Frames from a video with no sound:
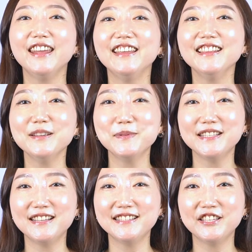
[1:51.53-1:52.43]

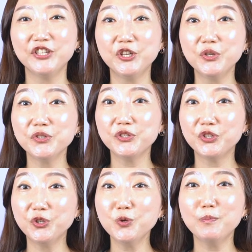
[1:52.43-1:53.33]
Ellipses use
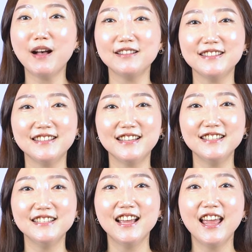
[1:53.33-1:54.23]
2
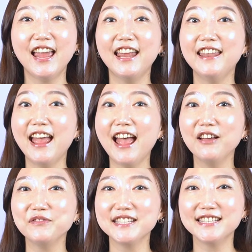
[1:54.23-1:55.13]
boxes and
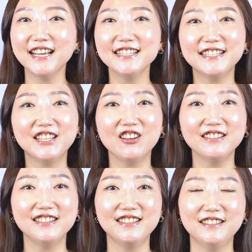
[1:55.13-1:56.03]
have 6
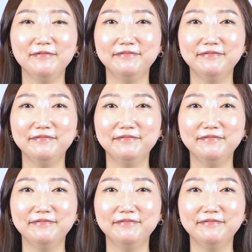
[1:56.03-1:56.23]
dots.